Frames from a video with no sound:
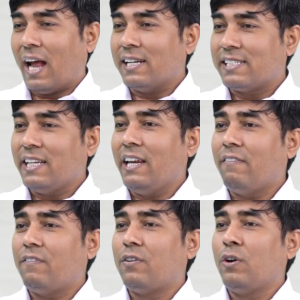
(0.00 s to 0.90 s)
and she
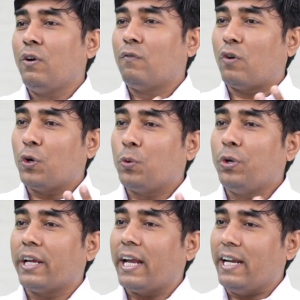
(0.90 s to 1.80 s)
lived for 2
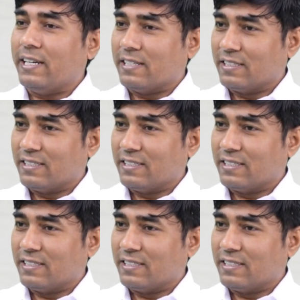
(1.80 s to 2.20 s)
decades.